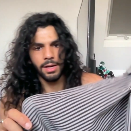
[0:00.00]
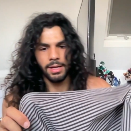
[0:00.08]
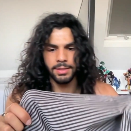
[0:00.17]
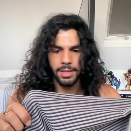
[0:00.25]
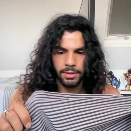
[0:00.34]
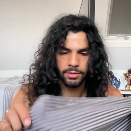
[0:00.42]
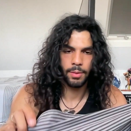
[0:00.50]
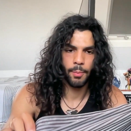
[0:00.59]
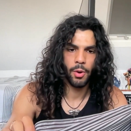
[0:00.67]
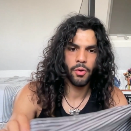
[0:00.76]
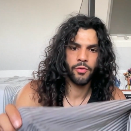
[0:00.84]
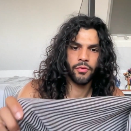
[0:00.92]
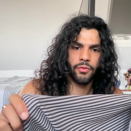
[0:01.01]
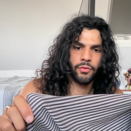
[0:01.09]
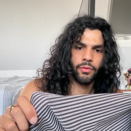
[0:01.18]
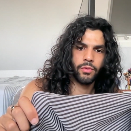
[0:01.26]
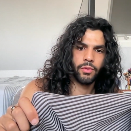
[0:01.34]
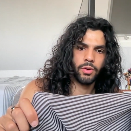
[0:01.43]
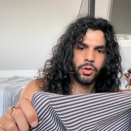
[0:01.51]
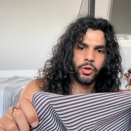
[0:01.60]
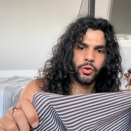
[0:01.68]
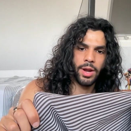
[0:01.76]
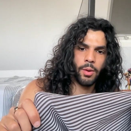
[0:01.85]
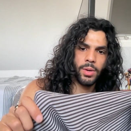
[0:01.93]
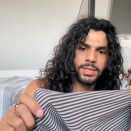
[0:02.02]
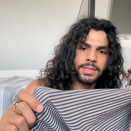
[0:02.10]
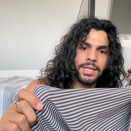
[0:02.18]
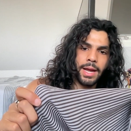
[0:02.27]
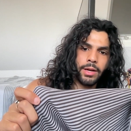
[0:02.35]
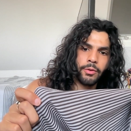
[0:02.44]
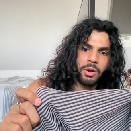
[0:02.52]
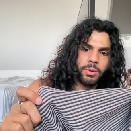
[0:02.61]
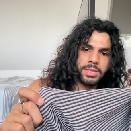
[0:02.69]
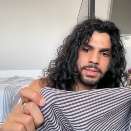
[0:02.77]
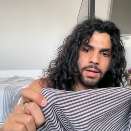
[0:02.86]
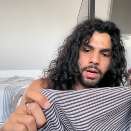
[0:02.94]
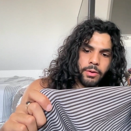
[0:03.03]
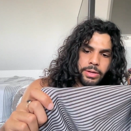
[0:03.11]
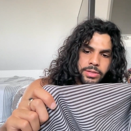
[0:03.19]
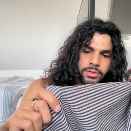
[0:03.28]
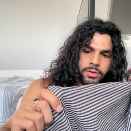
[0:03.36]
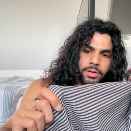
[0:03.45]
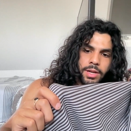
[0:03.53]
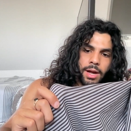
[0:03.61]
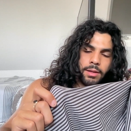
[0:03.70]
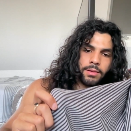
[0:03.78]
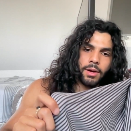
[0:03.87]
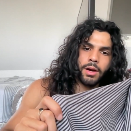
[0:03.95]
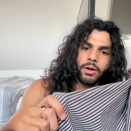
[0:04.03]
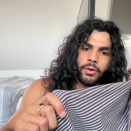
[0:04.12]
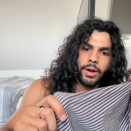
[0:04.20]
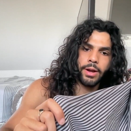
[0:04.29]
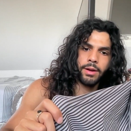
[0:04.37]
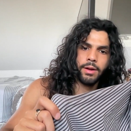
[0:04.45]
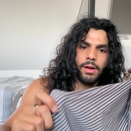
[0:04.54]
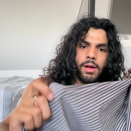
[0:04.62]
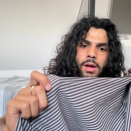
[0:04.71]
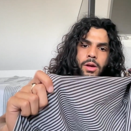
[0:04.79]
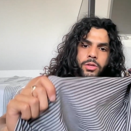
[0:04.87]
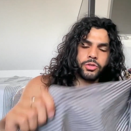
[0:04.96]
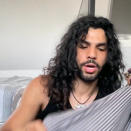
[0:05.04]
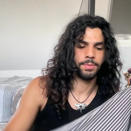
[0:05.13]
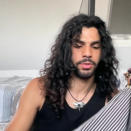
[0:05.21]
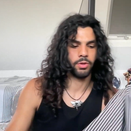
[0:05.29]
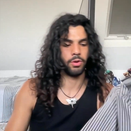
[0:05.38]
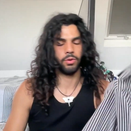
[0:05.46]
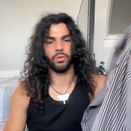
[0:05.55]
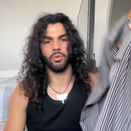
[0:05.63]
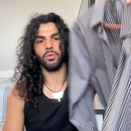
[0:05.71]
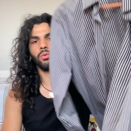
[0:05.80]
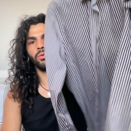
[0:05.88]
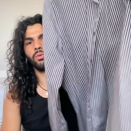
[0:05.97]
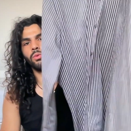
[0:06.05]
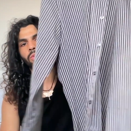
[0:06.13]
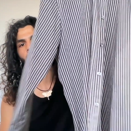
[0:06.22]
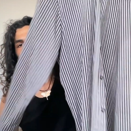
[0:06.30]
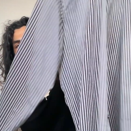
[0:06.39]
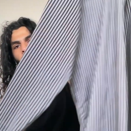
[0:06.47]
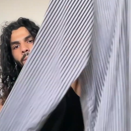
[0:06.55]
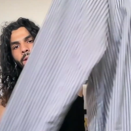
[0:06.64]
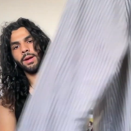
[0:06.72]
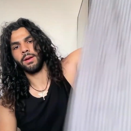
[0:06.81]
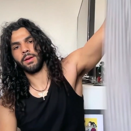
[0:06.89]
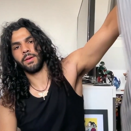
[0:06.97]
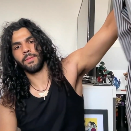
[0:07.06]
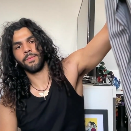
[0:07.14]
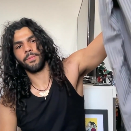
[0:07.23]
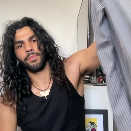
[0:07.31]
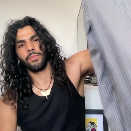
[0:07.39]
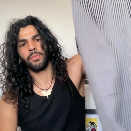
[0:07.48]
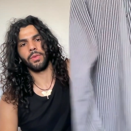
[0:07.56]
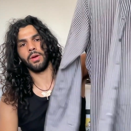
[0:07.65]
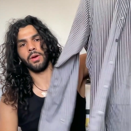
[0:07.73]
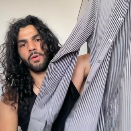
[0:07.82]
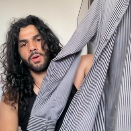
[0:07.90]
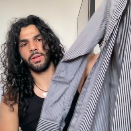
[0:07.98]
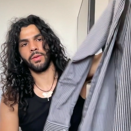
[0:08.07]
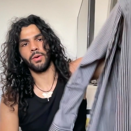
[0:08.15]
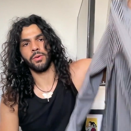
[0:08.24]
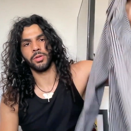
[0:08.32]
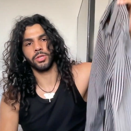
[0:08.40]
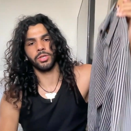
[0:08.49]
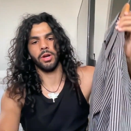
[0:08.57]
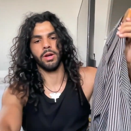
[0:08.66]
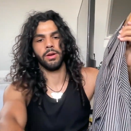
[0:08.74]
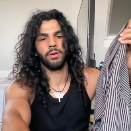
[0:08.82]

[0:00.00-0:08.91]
It's like they're both grey. One's light grey, one's dark grey. So it's got light and dark grey stripes going all the way around the whole shirt.